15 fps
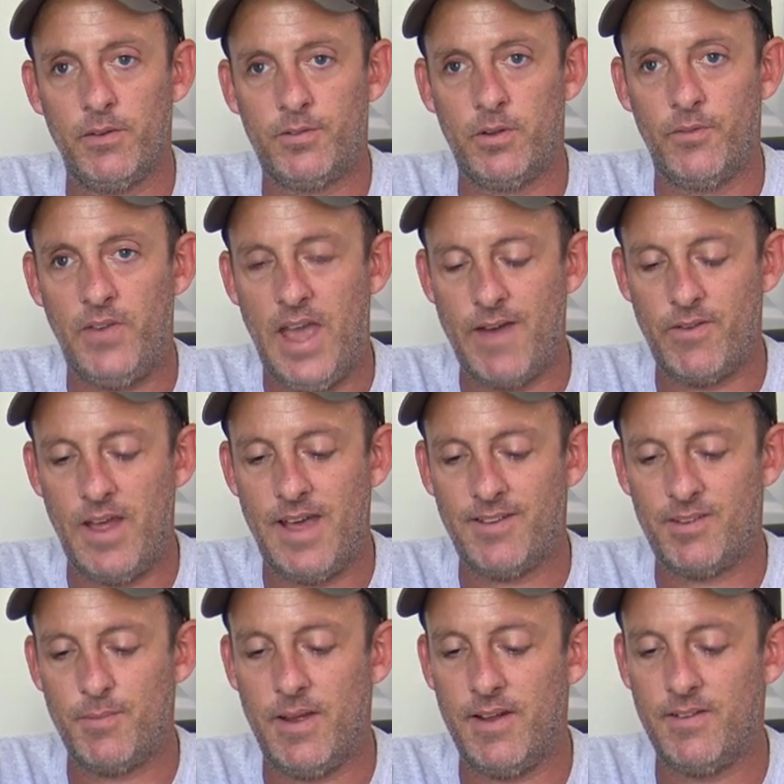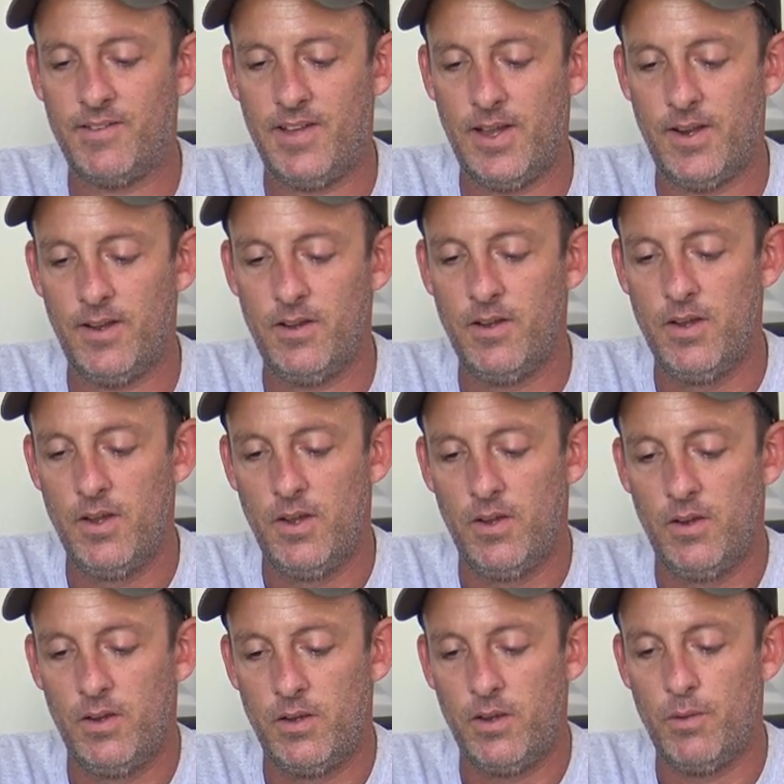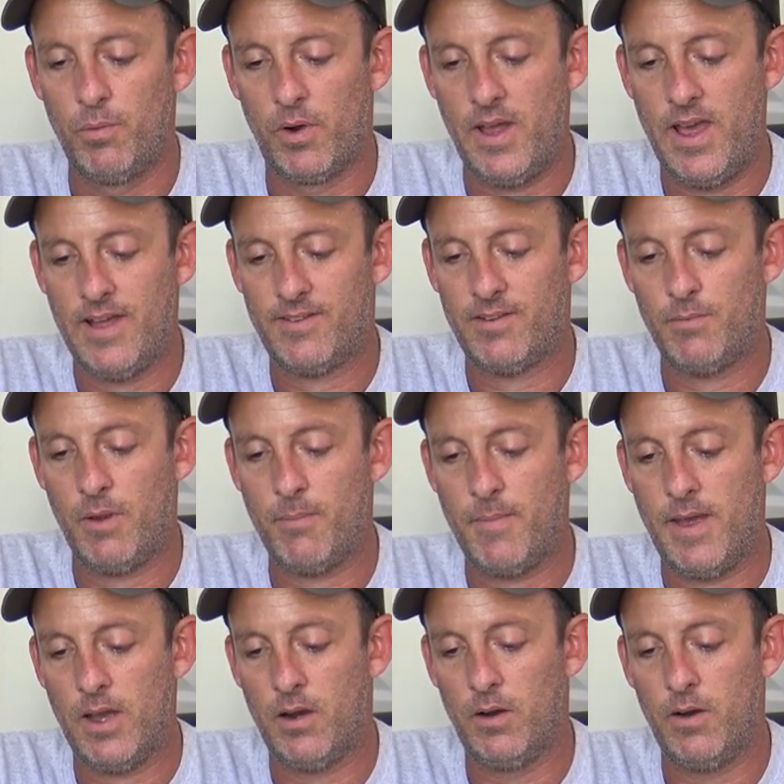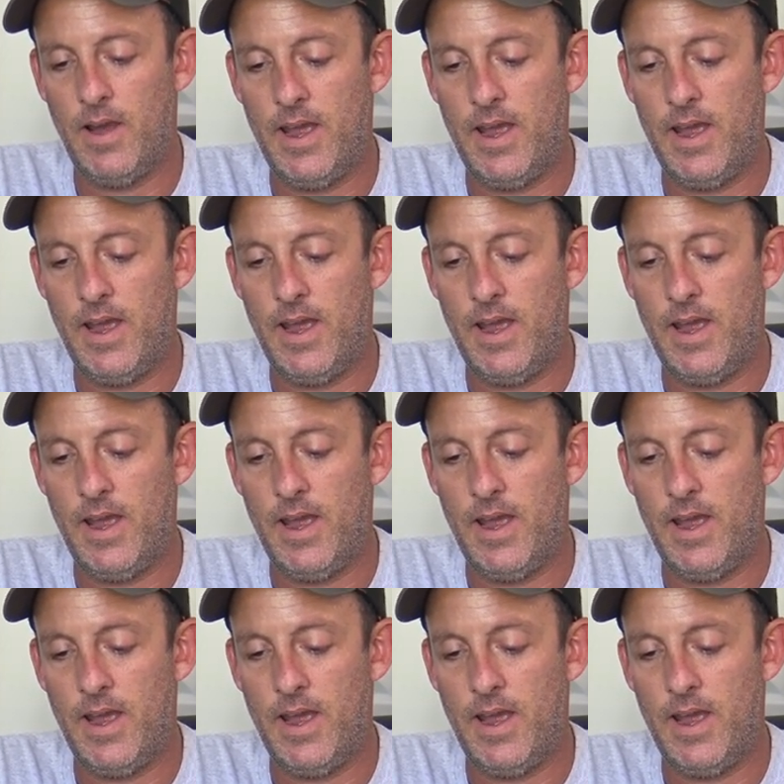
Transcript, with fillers: so if you have an SMA antenna, you want an SMA male.